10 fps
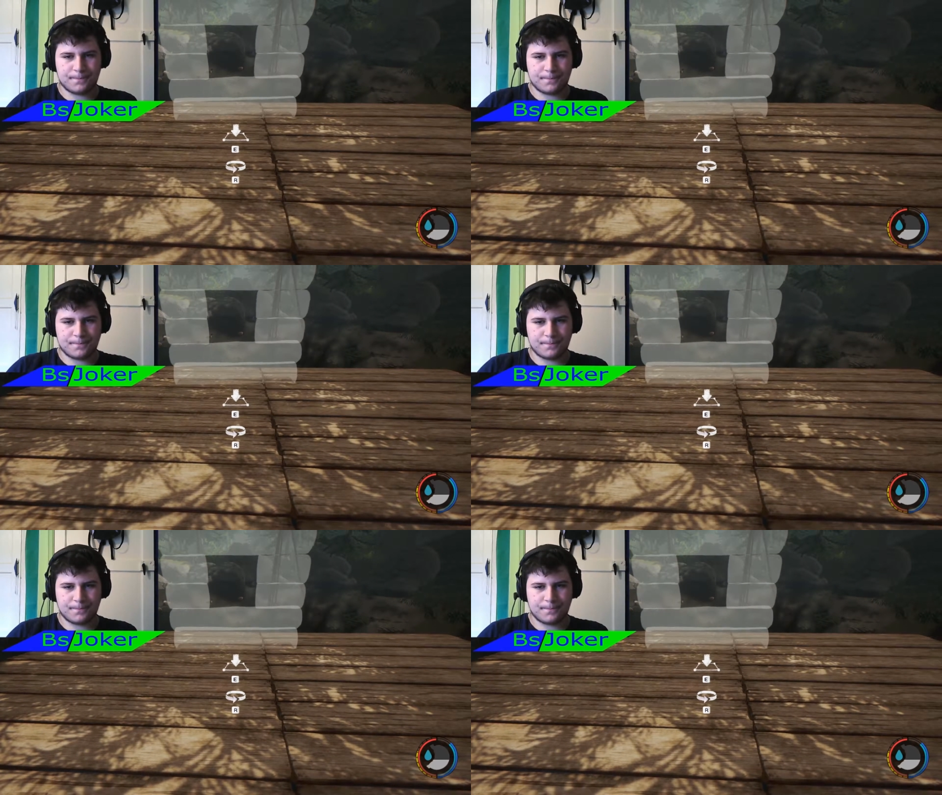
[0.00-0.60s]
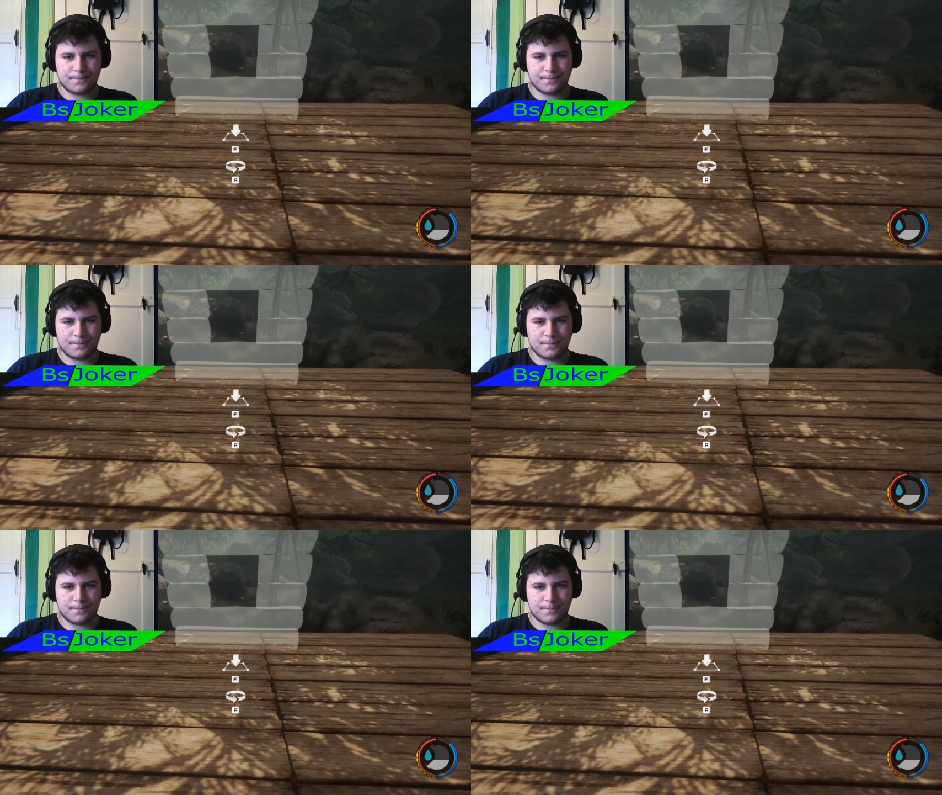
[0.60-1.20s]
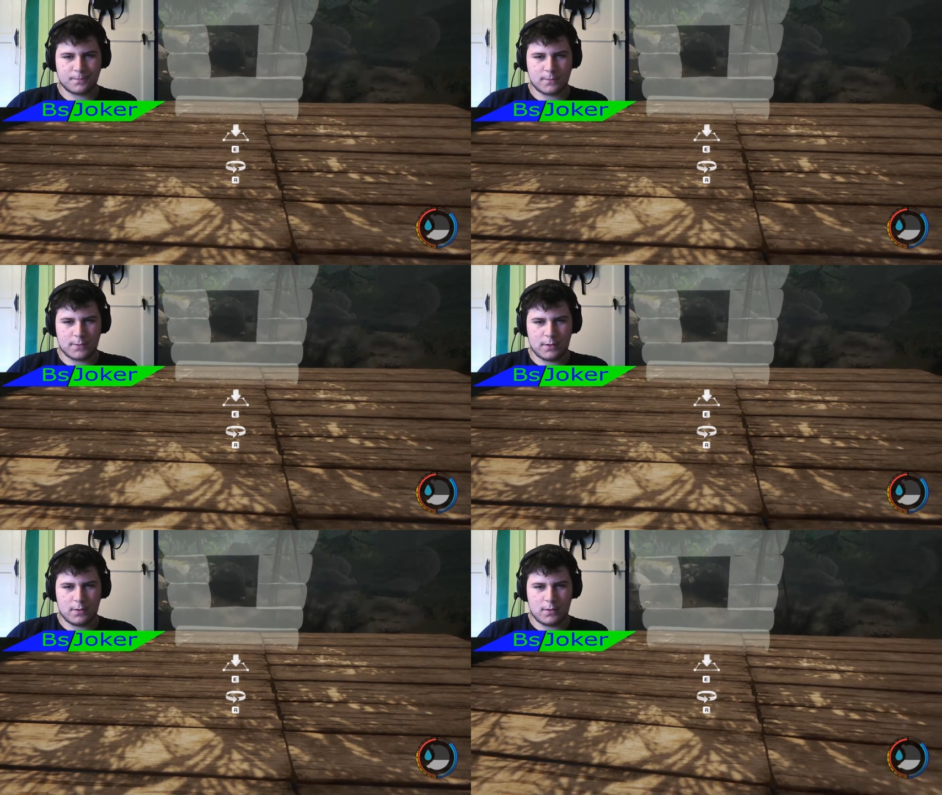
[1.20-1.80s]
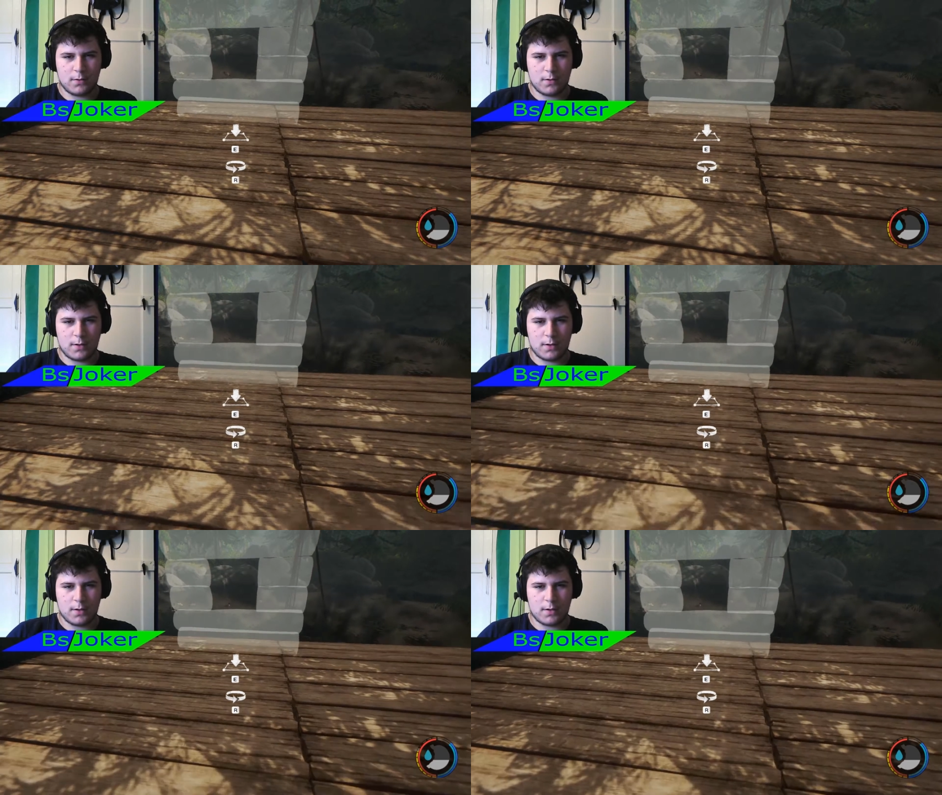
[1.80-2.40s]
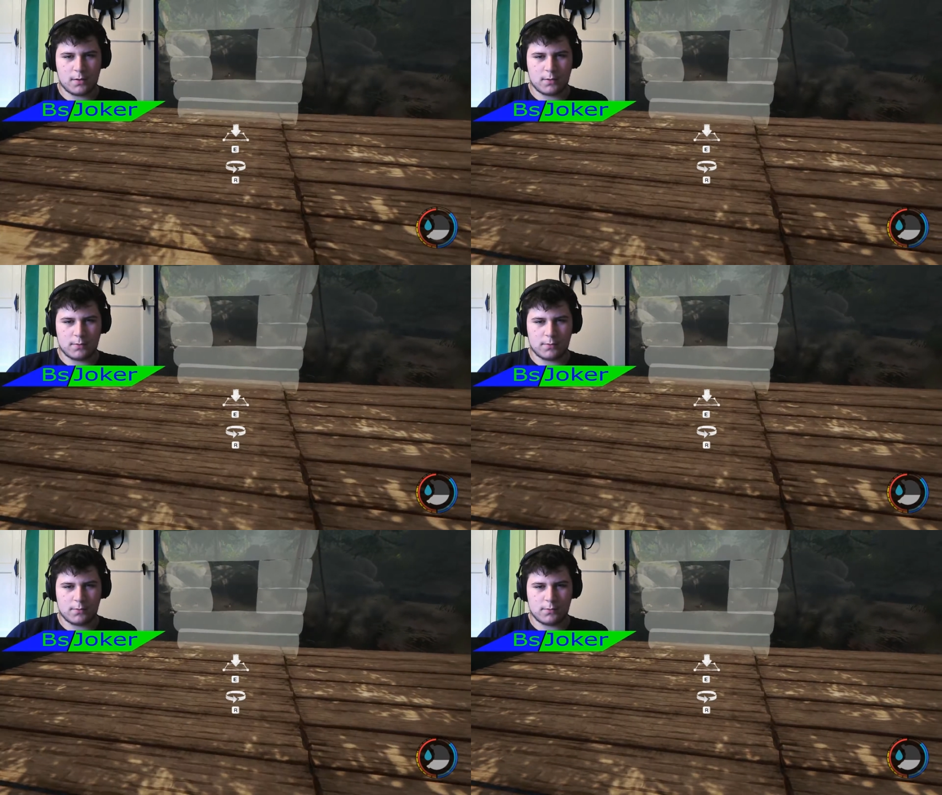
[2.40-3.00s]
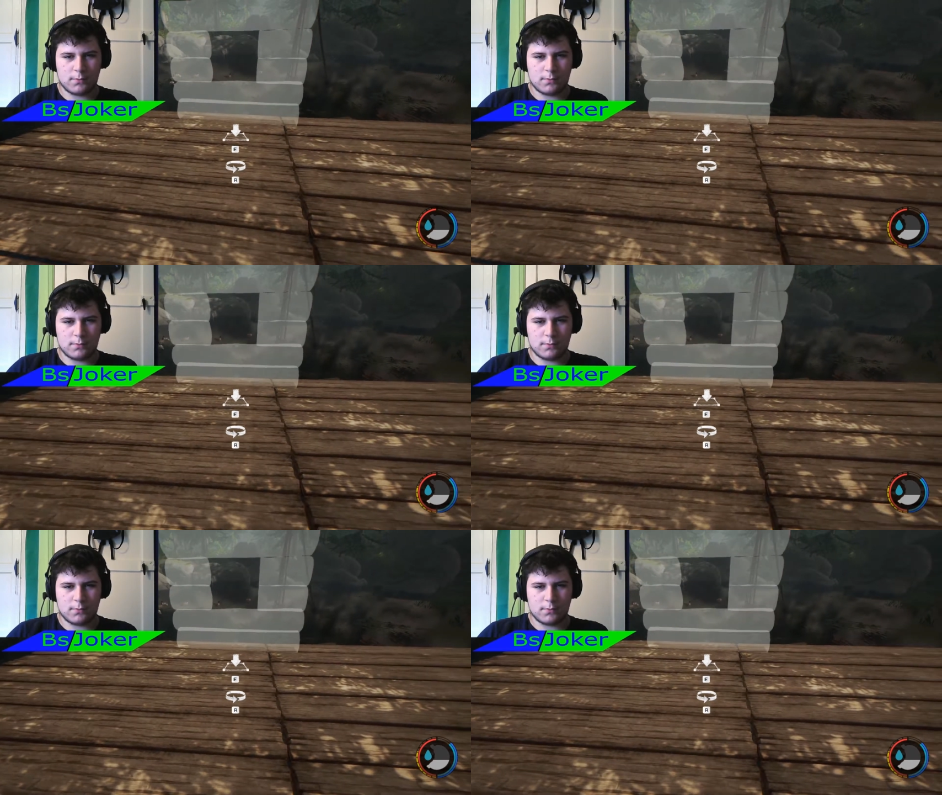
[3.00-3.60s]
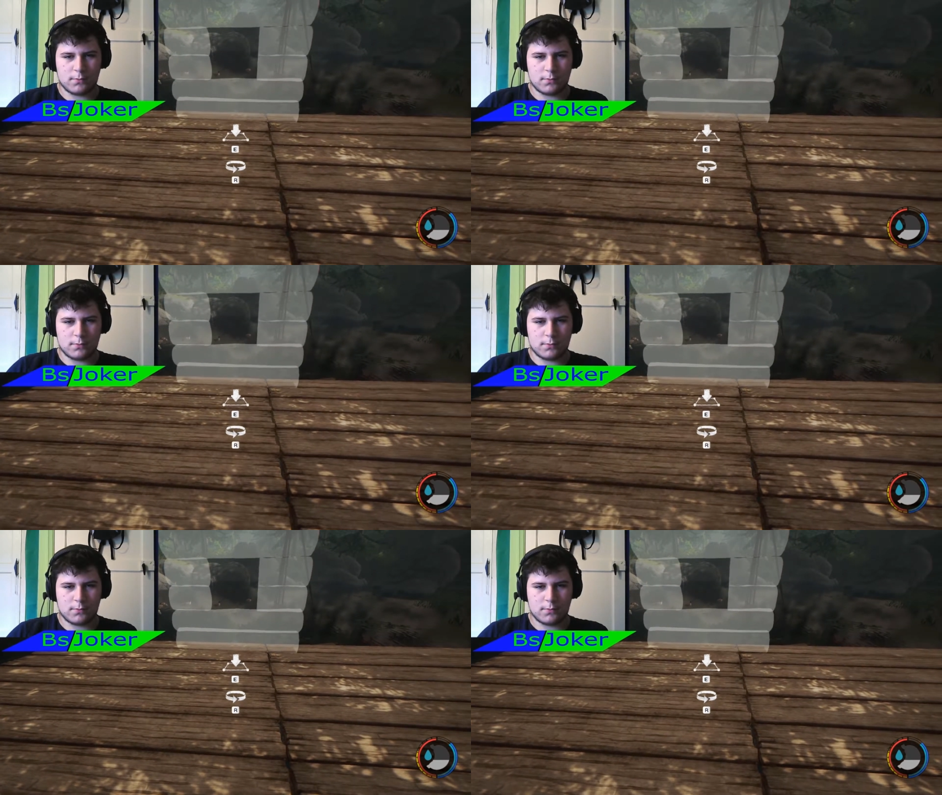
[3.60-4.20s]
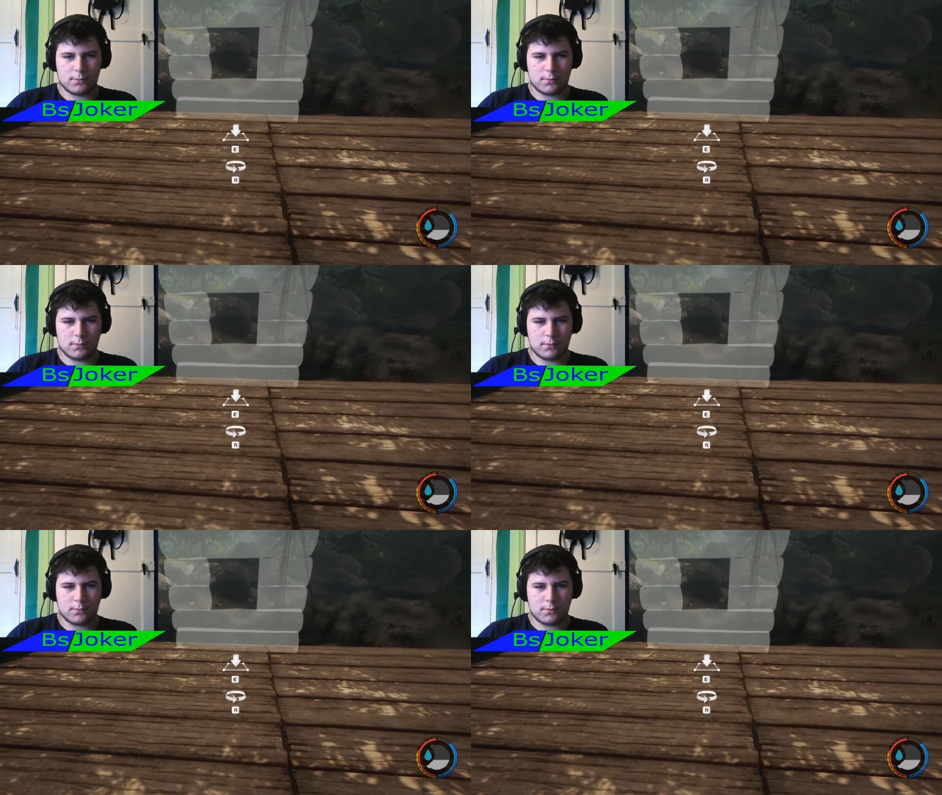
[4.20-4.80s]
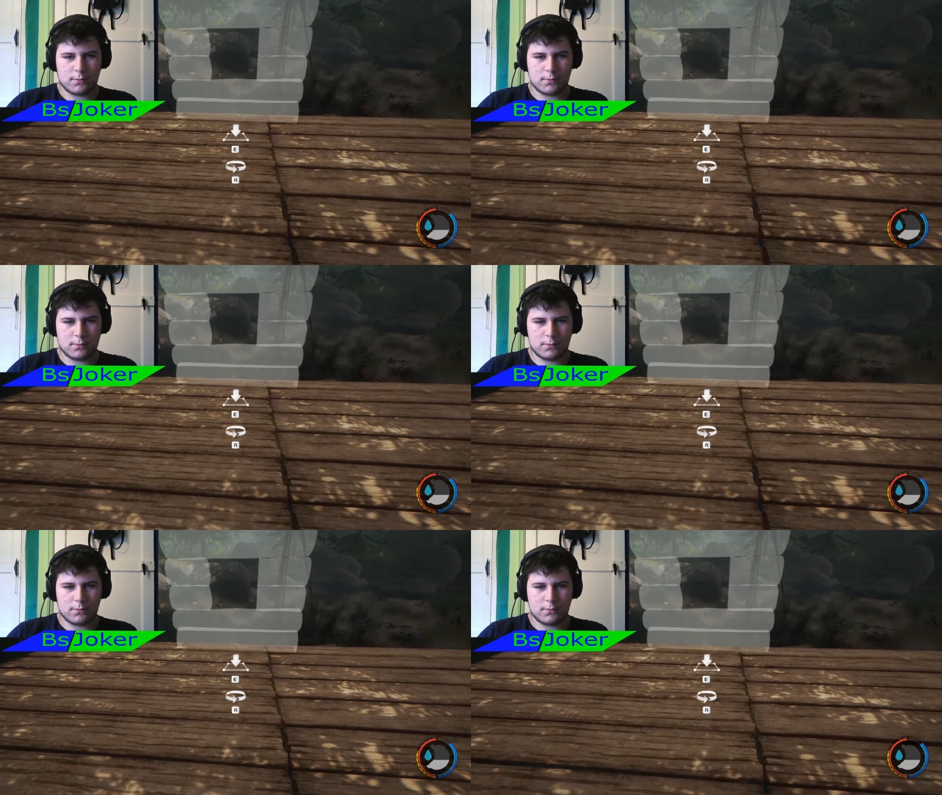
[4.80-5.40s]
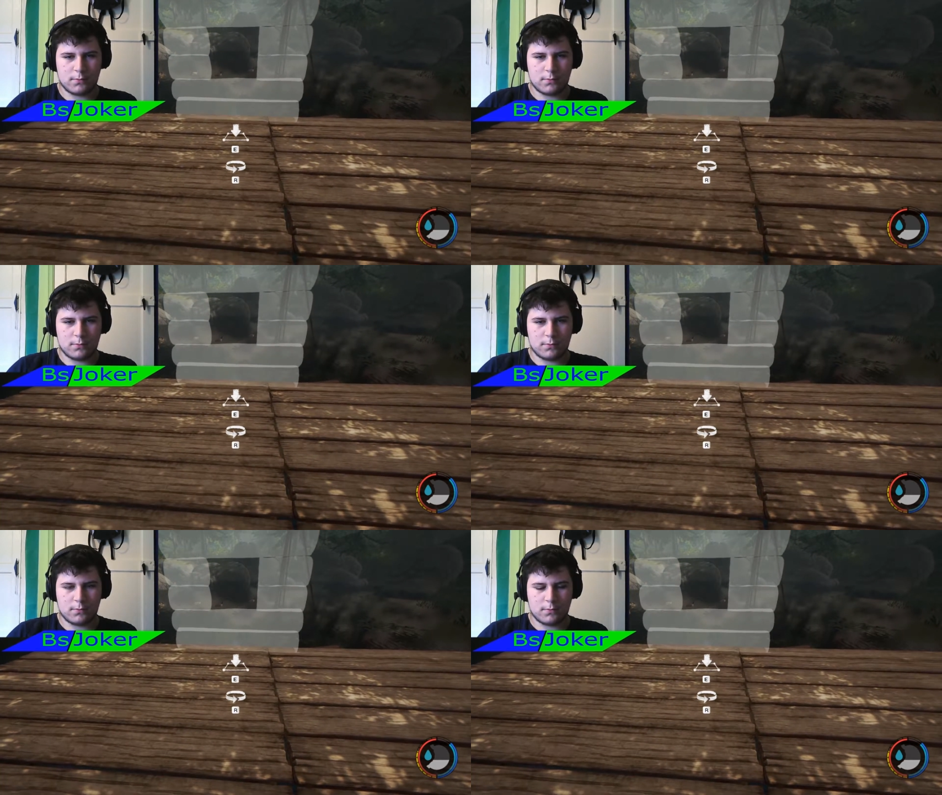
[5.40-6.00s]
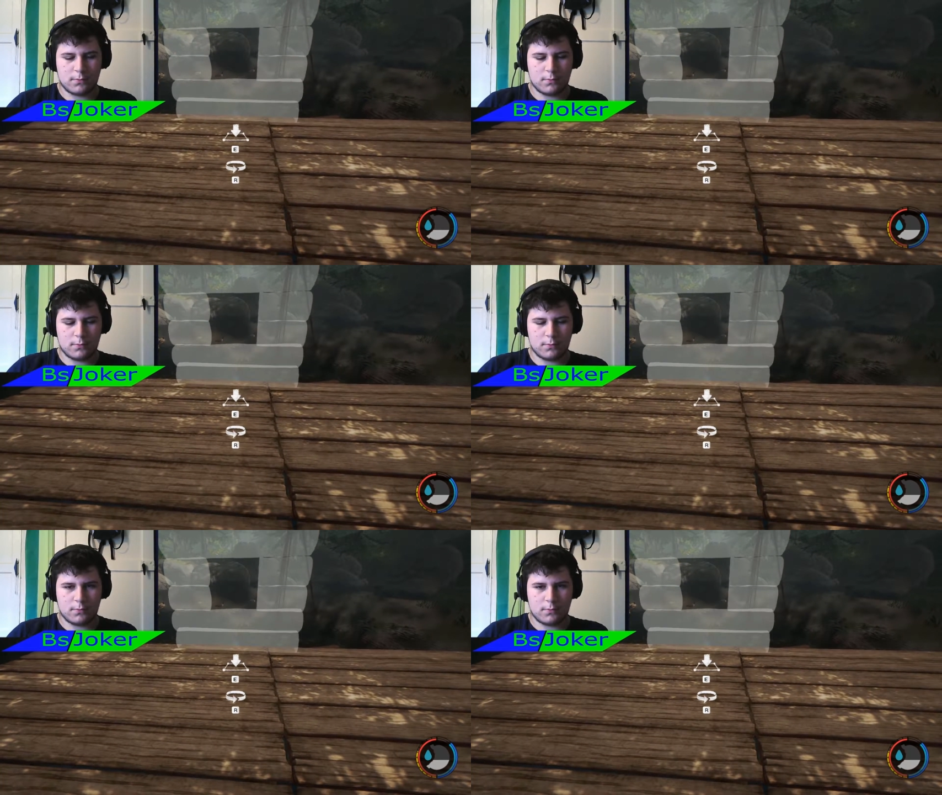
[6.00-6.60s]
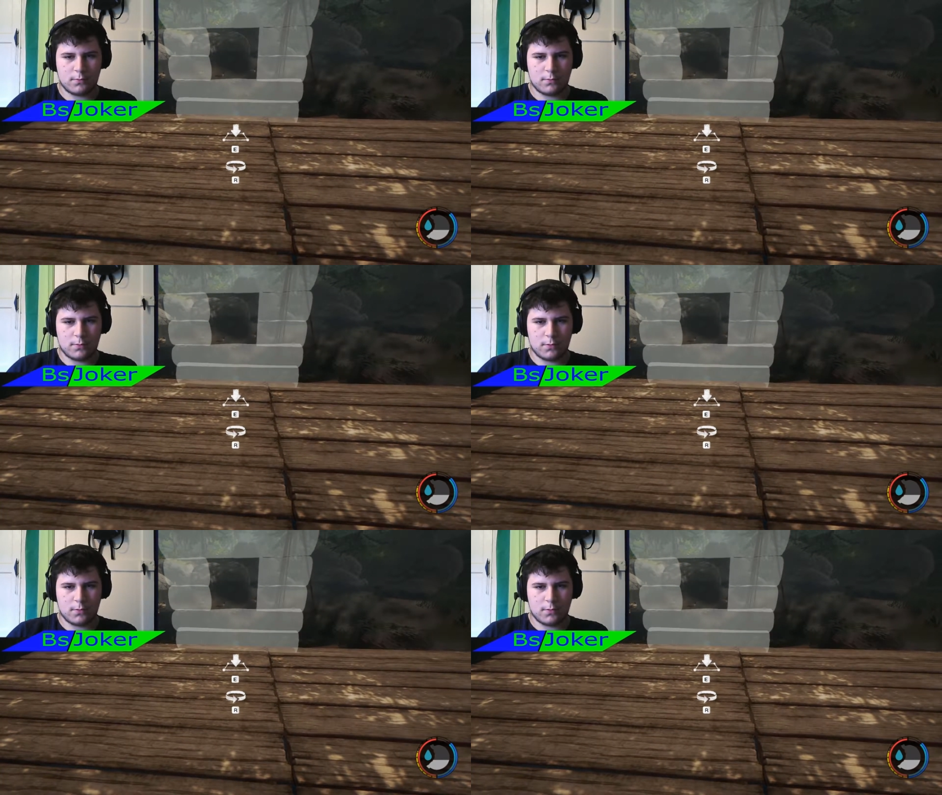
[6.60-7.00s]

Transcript: No one is speaking in this clip.